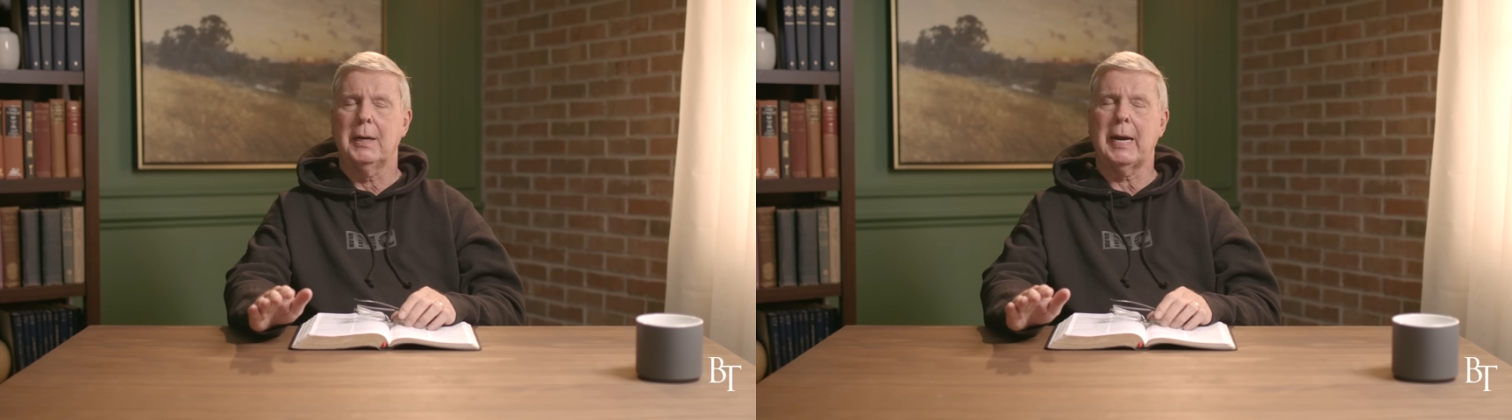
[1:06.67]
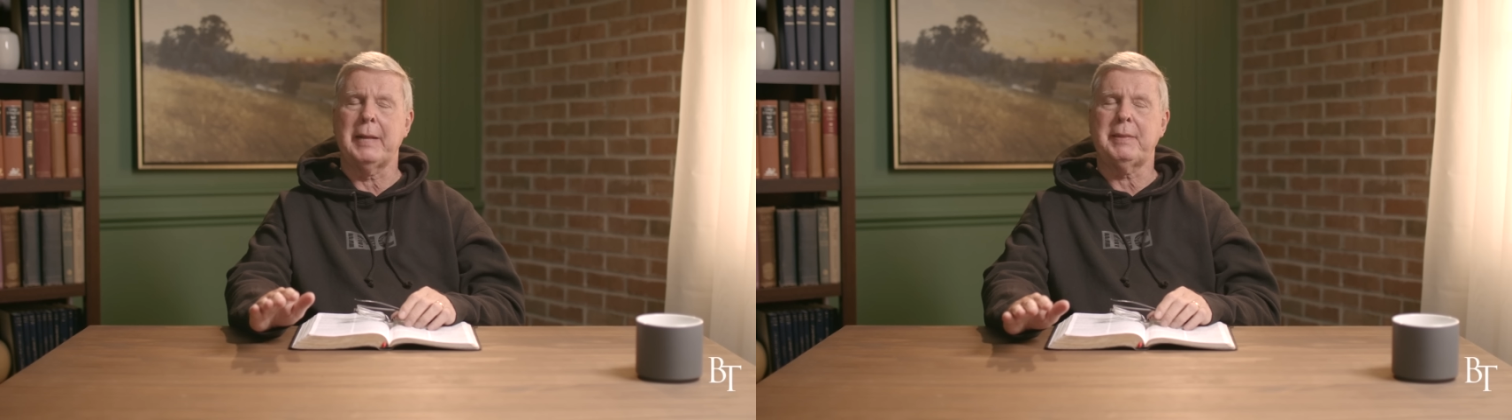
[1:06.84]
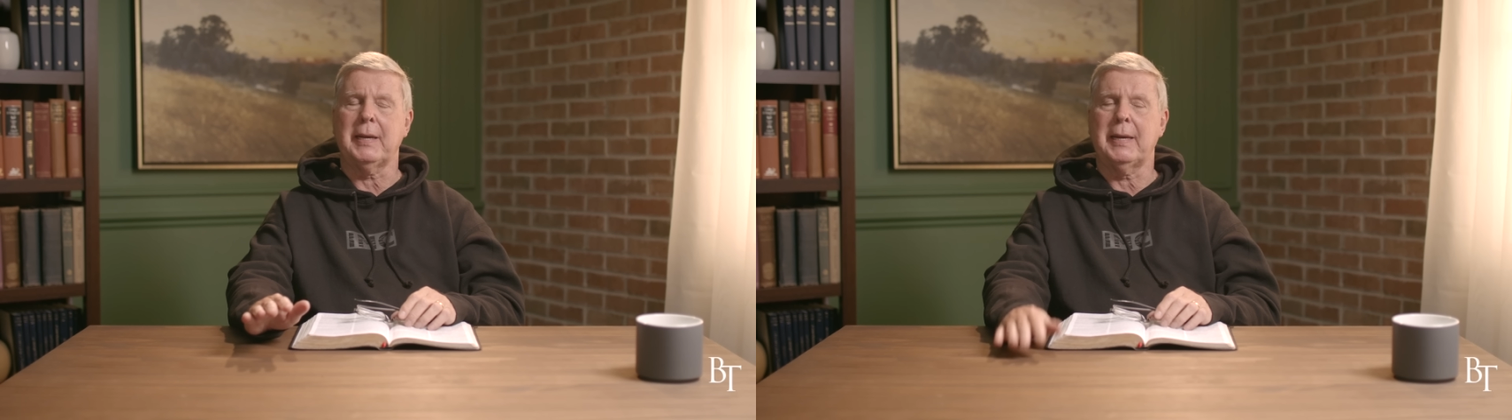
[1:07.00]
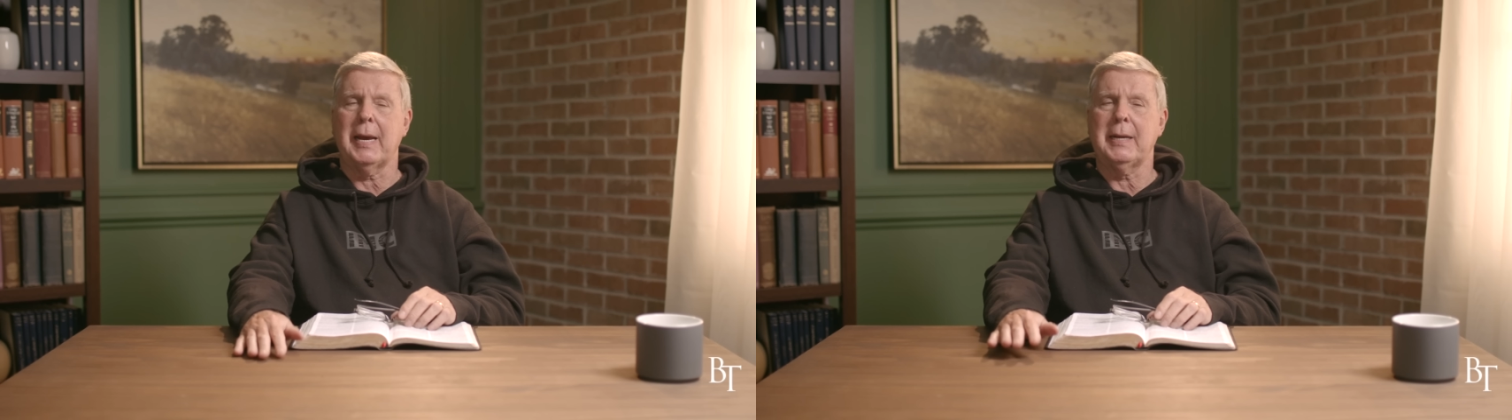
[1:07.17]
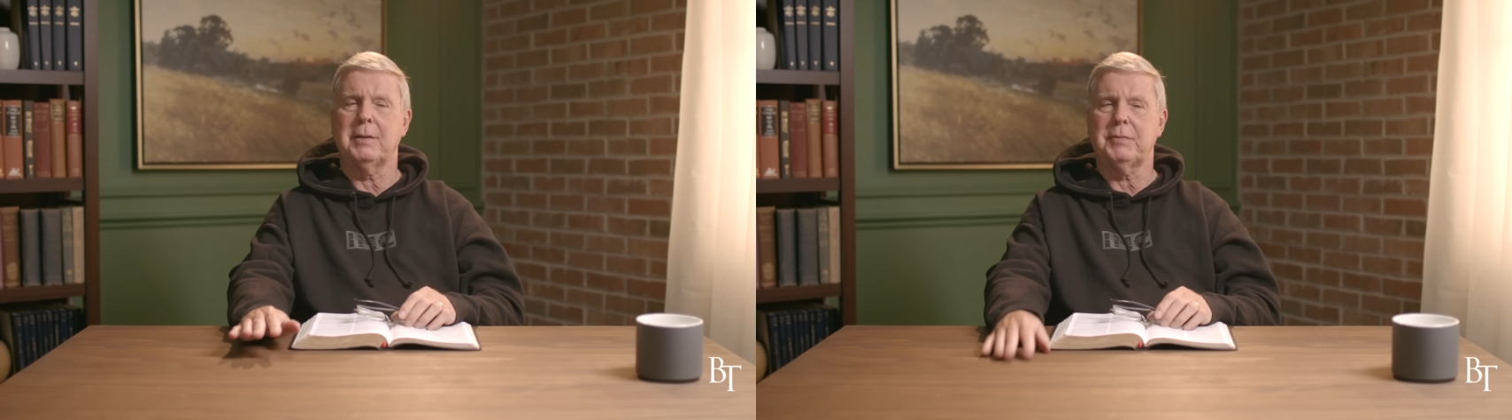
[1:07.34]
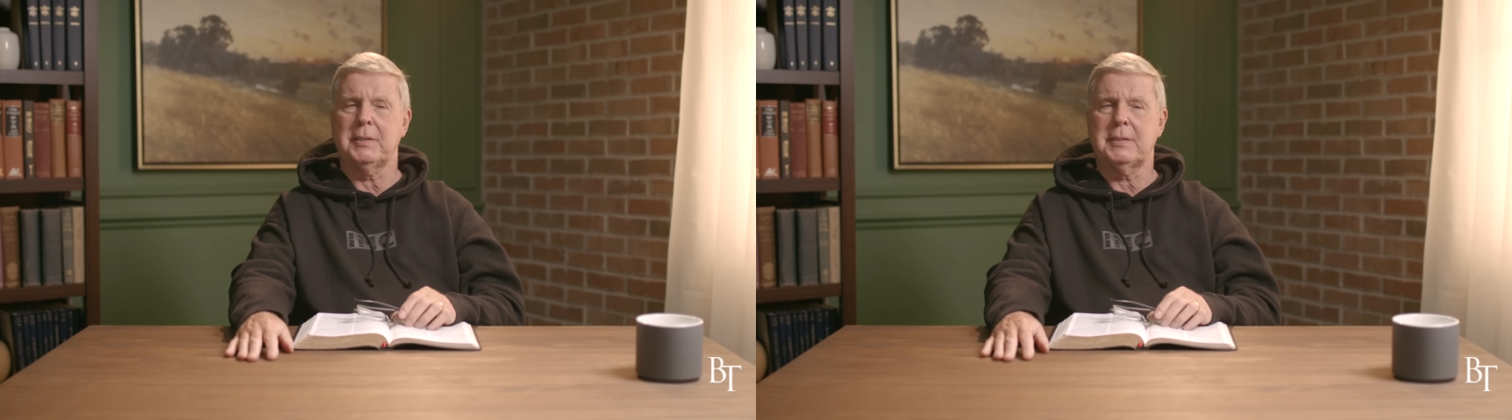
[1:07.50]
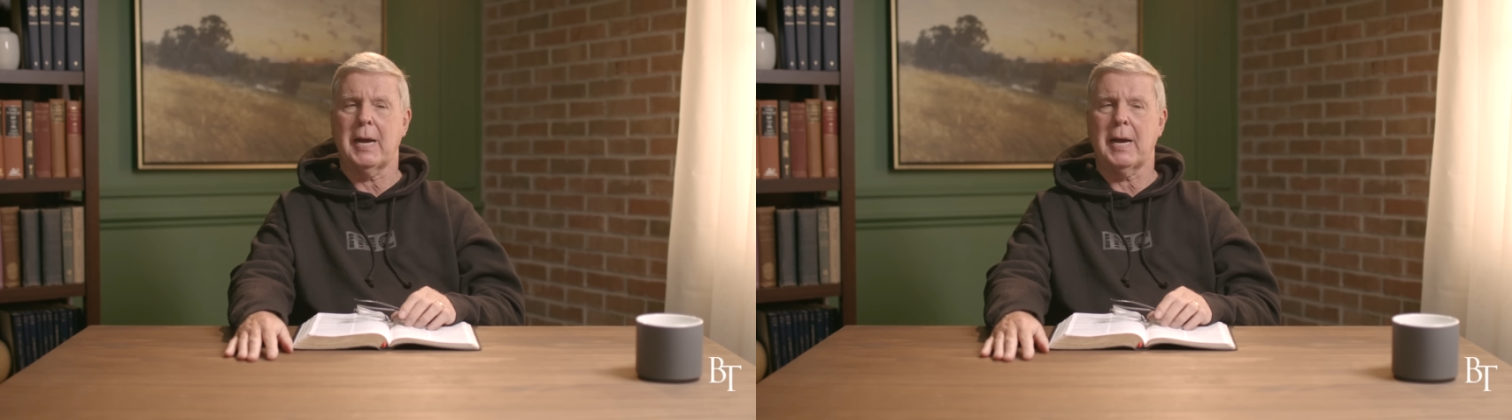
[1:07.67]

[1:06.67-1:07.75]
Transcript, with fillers: at the gate of the